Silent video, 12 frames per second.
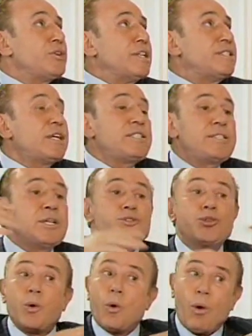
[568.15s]

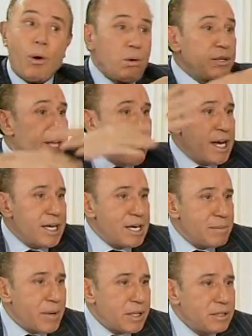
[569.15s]
resistant to all the
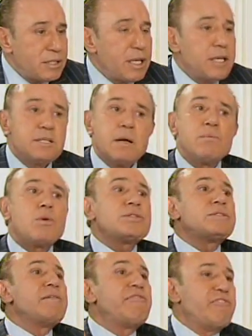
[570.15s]
elements in the
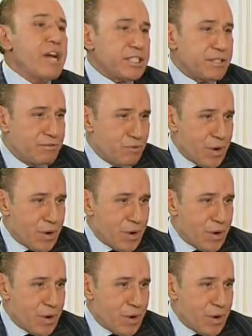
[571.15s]
most effective